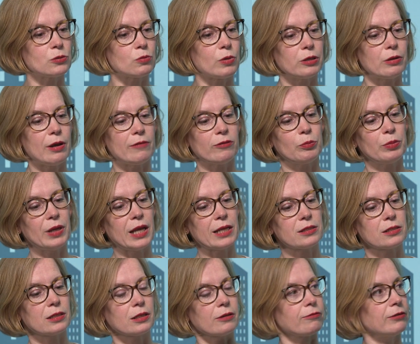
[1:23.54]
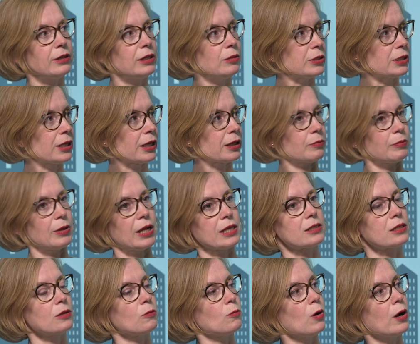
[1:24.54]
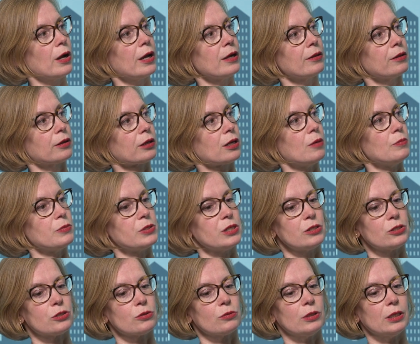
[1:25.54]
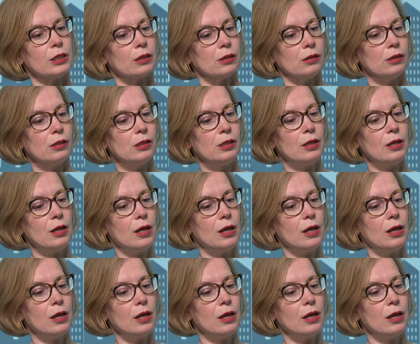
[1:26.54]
where you have a plastic filament, like a plastic wire, that comes into a little